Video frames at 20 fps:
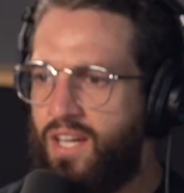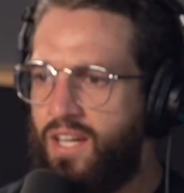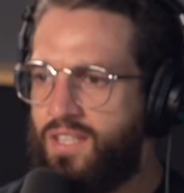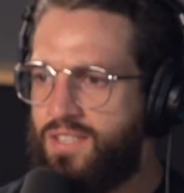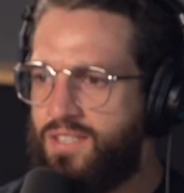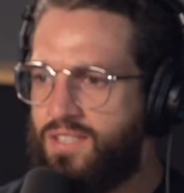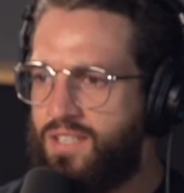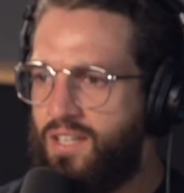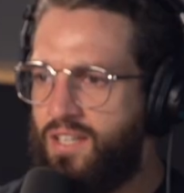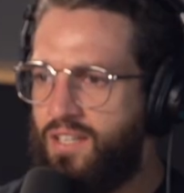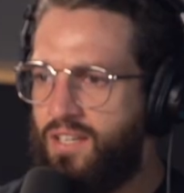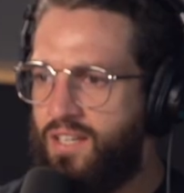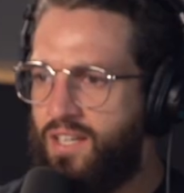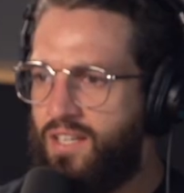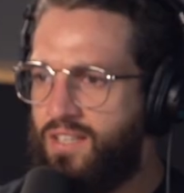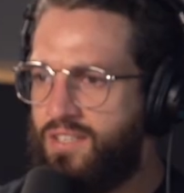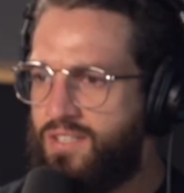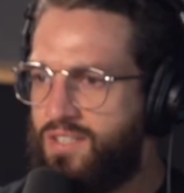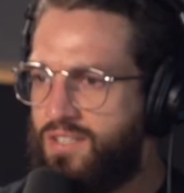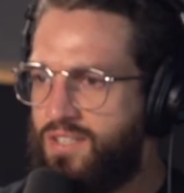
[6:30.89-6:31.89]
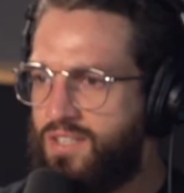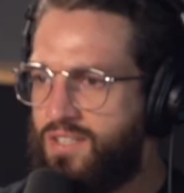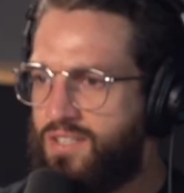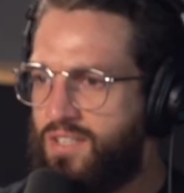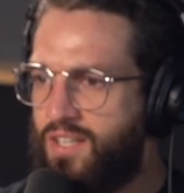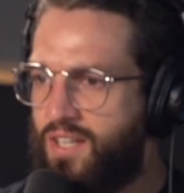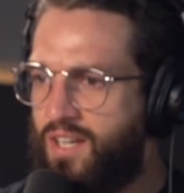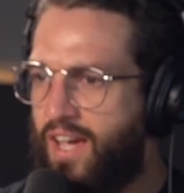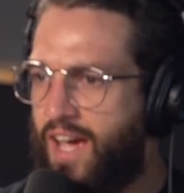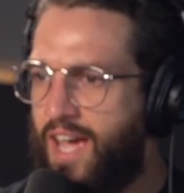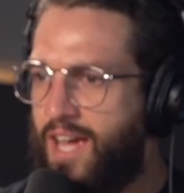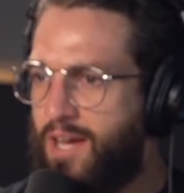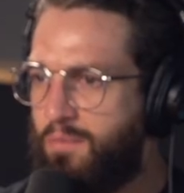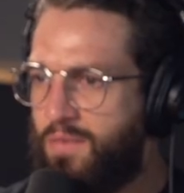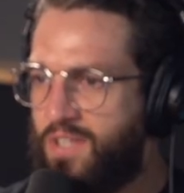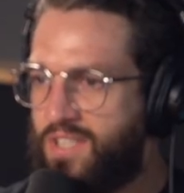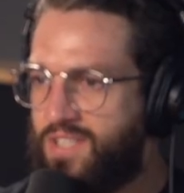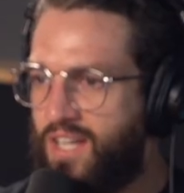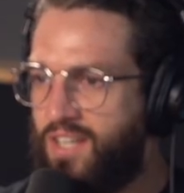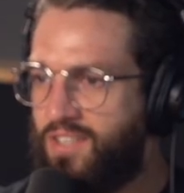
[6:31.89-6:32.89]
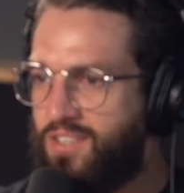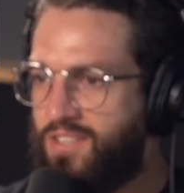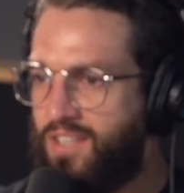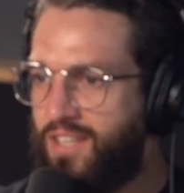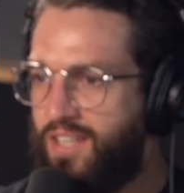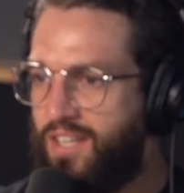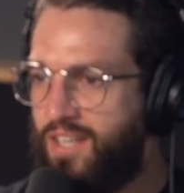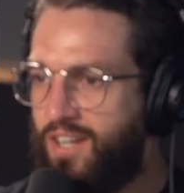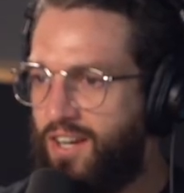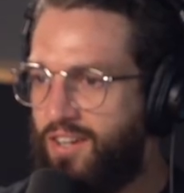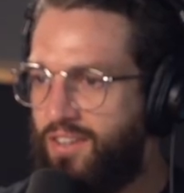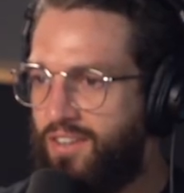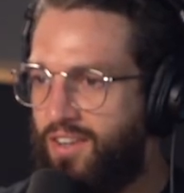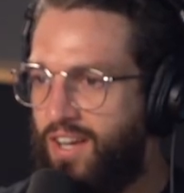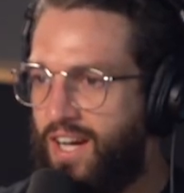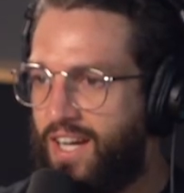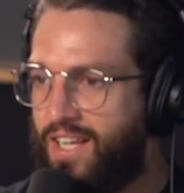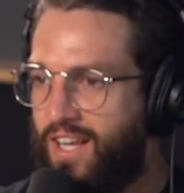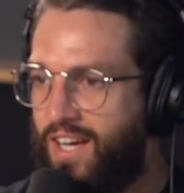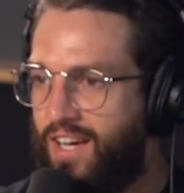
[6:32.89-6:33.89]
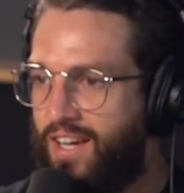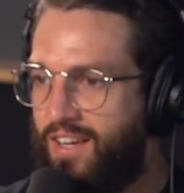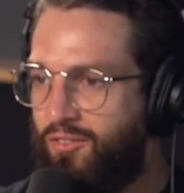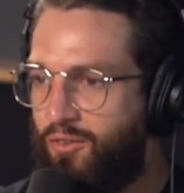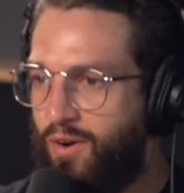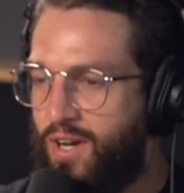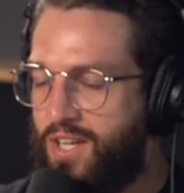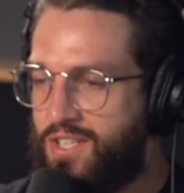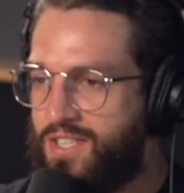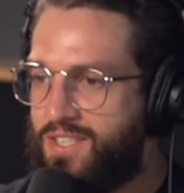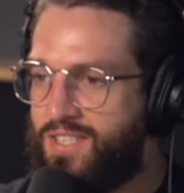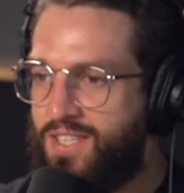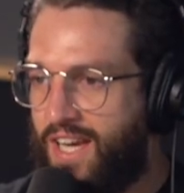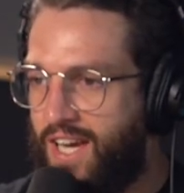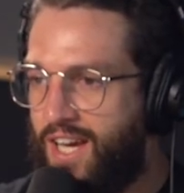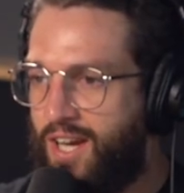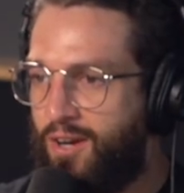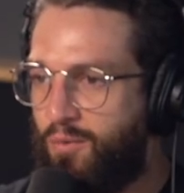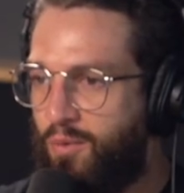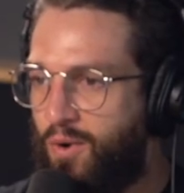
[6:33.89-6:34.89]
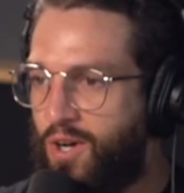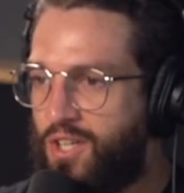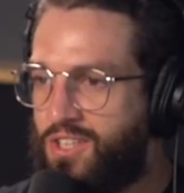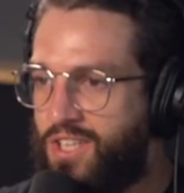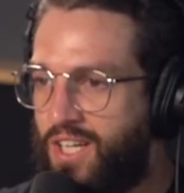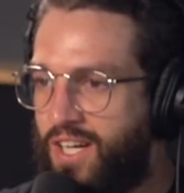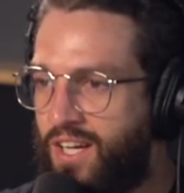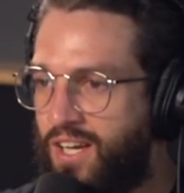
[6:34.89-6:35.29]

is that it's just a game essentially, you know, we're just here watching.